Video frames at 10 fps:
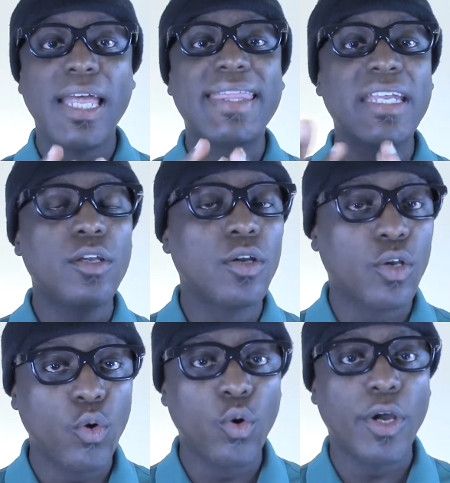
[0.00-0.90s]
then go to
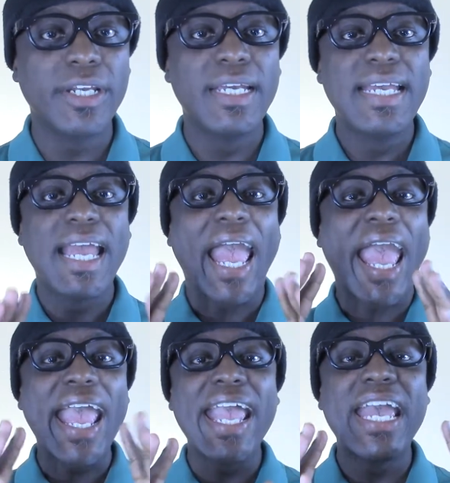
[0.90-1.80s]
court
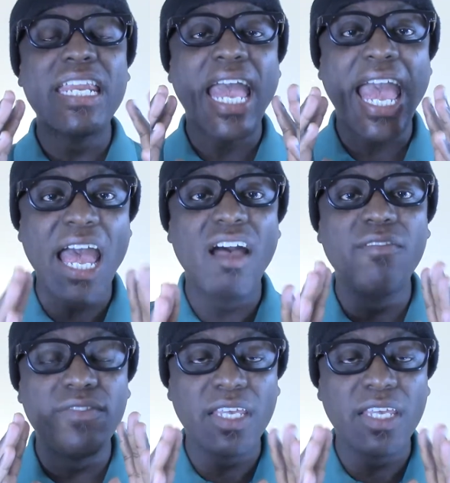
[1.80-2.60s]
and have